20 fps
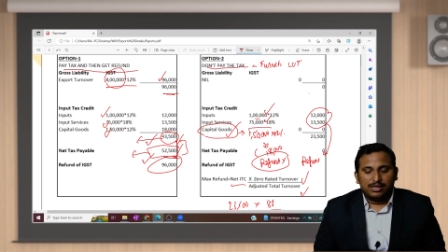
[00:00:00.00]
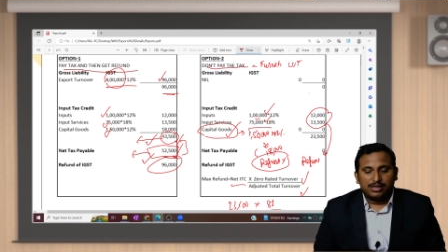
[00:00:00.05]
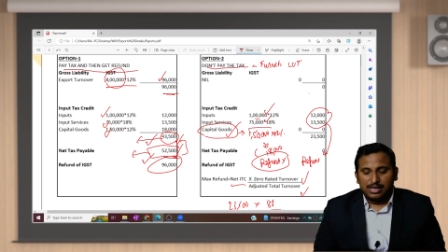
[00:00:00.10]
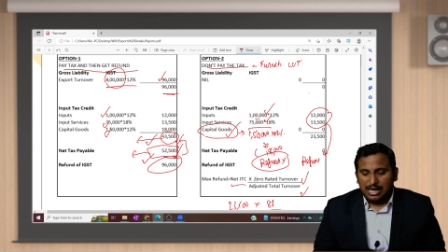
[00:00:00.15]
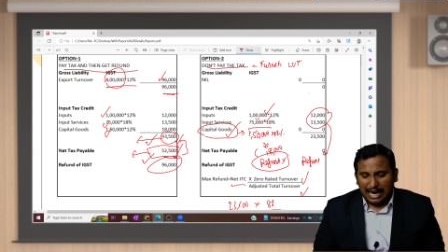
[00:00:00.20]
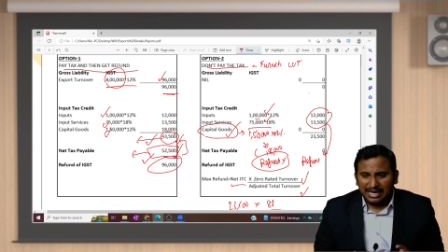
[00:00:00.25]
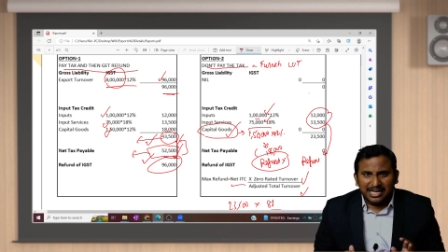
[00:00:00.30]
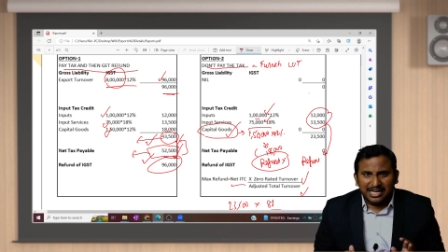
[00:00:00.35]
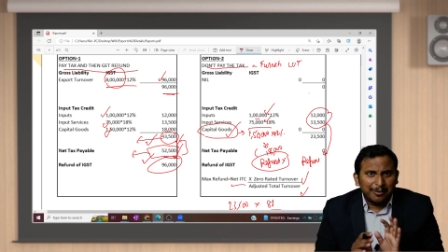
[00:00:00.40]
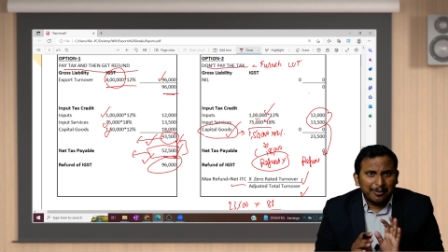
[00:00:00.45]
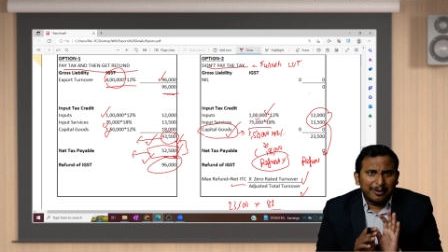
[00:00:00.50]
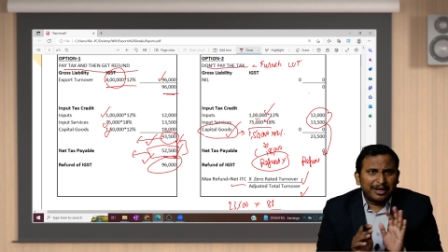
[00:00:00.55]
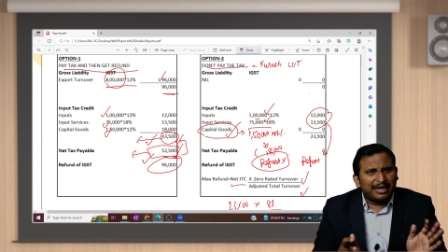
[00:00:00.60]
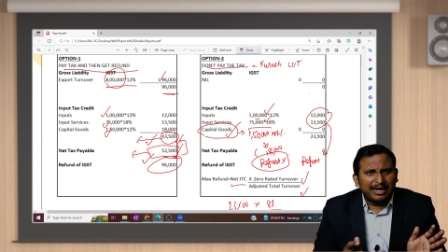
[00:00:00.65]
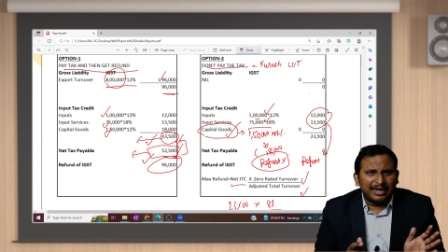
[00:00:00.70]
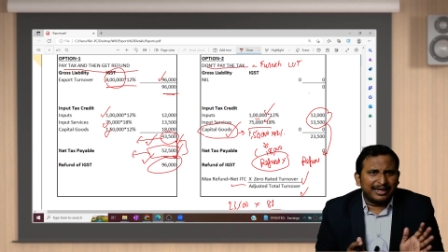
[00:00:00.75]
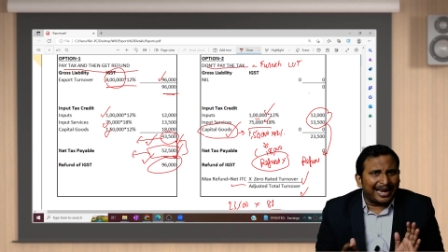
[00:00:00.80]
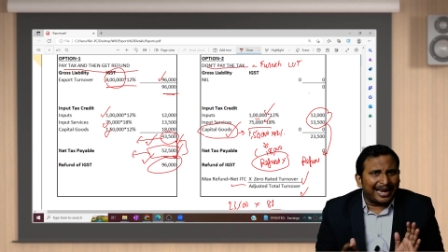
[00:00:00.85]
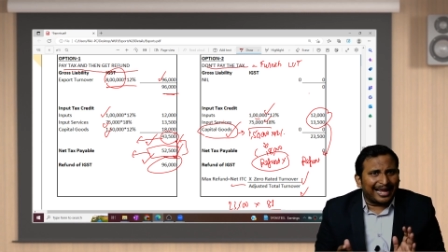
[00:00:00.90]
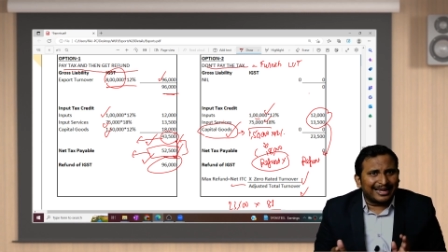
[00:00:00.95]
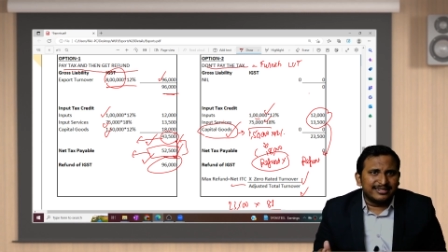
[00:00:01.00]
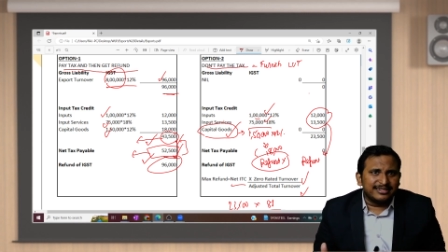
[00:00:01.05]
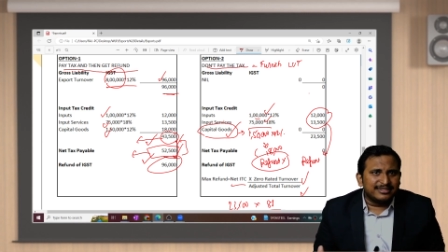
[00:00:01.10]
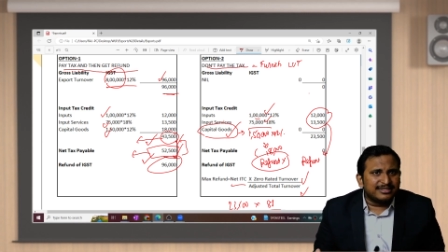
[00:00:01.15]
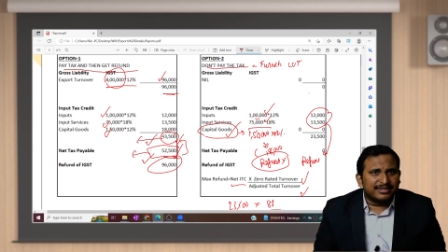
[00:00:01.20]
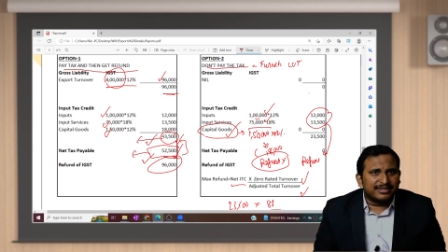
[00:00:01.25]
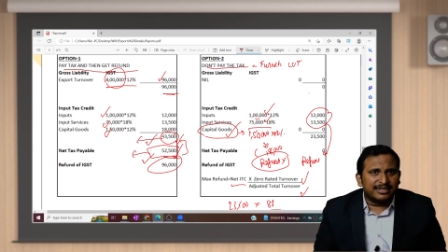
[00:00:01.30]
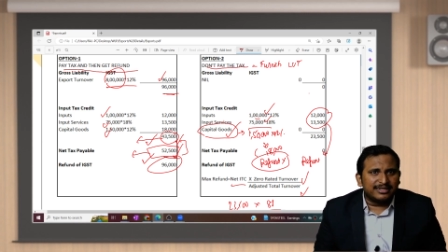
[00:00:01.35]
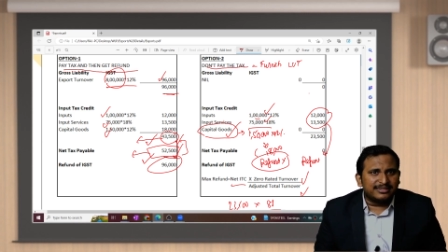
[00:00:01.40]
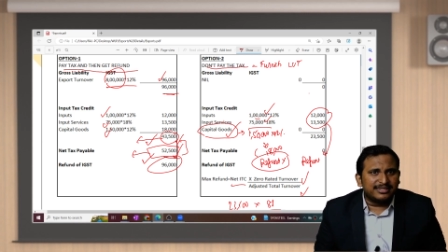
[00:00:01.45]
Ultimately, tax
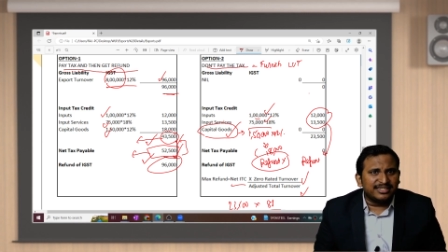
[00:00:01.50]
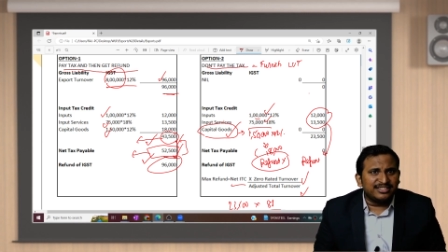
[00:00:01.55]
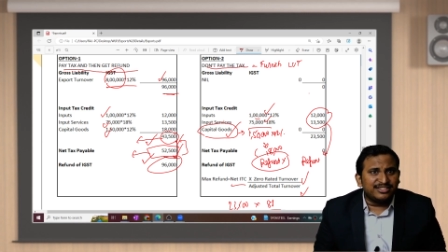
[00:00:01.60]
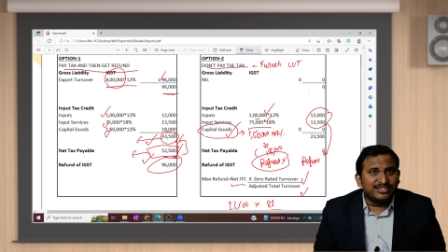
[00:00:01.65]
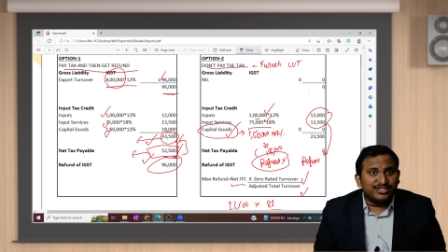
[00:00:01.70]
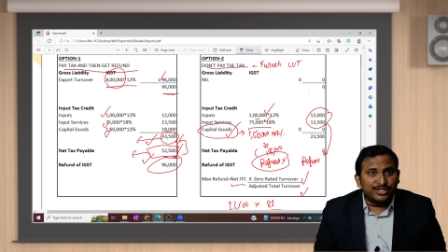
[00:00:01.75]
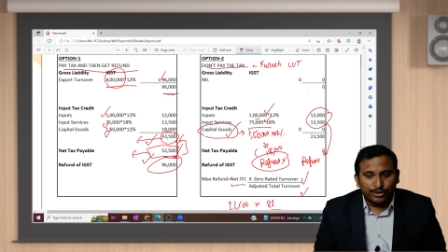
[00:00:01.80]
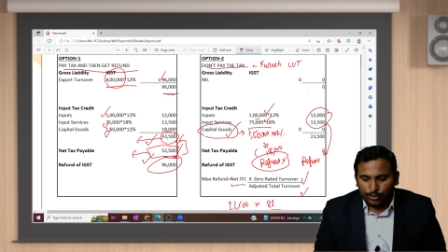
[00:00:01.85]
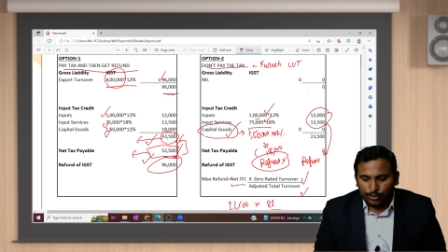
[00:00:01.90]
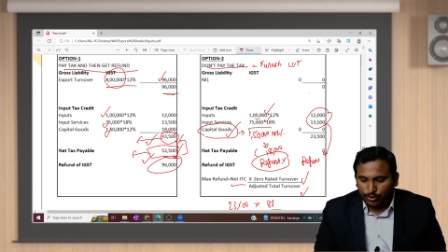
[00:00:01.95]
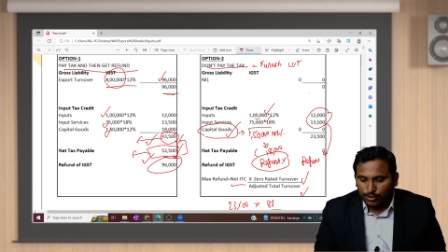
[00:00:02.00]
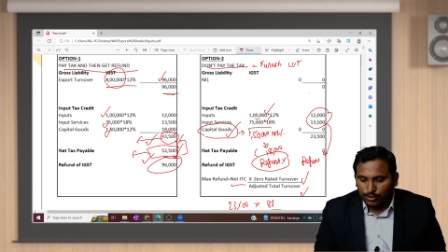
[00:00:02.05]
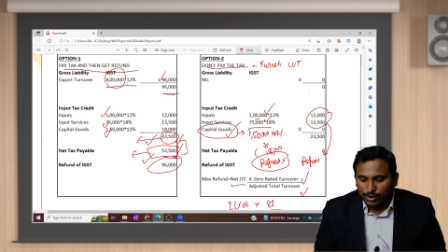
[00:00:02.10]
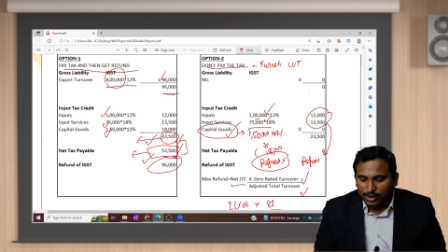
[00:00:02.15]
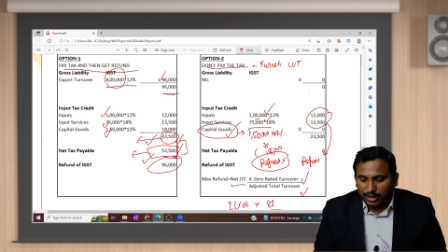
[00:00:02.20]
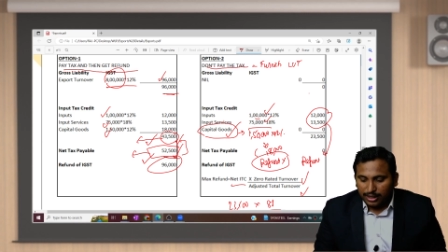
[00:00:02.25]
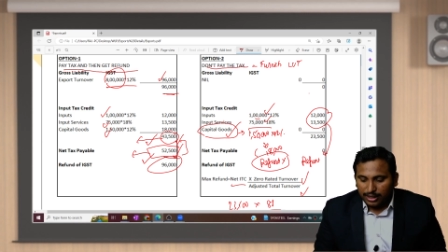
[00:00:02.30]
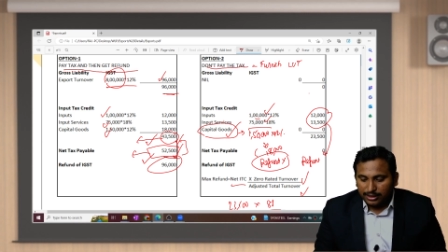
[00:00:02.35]
incidence is 0.